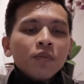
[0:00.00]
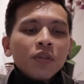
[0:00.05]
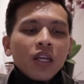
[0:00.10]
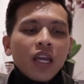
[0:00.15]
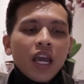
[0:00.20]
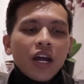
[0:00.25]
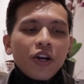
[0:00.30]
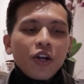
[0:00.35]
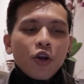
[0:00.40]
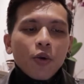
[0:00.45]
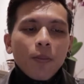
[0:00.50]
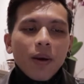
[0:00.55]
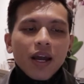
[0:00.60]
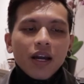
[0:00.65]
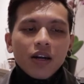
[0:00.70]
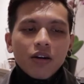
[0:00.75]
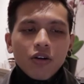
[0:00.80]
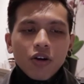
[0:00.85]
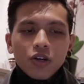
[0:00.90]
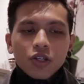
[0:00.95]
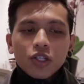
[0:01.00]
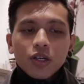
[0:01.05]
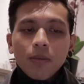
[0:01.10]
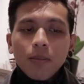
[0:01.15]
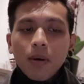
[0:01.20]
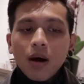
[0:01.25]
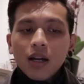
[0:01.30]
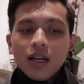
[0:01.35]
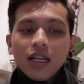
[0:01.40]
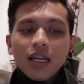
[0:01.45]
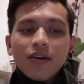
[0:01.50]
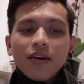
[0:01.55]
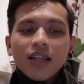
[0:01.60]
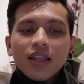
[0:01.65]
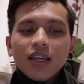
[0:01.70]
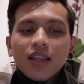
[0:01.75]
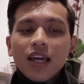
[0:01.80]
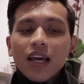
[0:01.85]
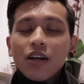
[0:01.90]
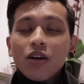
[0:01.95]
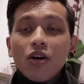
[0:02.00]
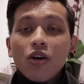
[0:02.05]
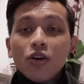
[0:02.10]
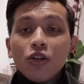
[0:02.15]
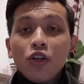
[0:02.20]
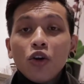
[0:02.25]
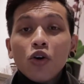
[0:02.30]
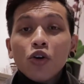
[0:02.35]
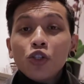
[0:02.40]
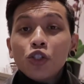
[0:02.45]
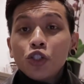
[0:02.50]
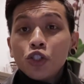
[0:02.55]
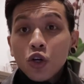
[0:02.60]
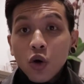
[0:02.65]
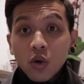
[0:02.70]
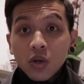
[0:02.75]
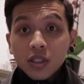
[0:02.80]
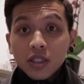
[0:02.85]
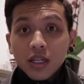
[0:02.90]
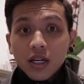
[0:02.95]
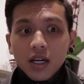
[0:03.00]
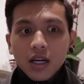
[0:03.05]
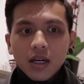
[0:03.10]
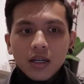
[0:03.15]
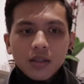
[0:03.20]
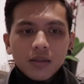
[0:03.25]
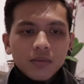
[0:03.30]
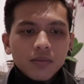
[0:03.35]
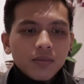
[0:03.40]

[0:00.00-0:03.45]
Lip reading: Carry your bag across your body rather than on your shoulder.